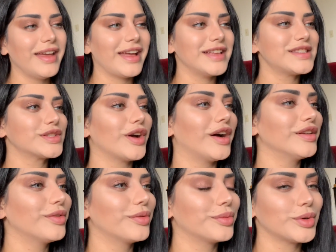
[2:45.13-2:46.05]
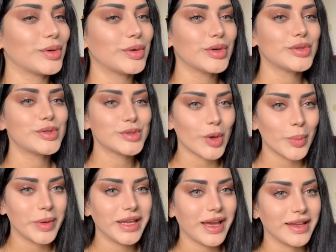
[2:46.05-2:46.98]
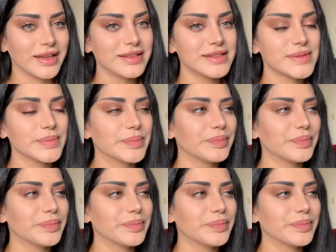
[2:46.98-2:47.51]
It's gone through so many edits,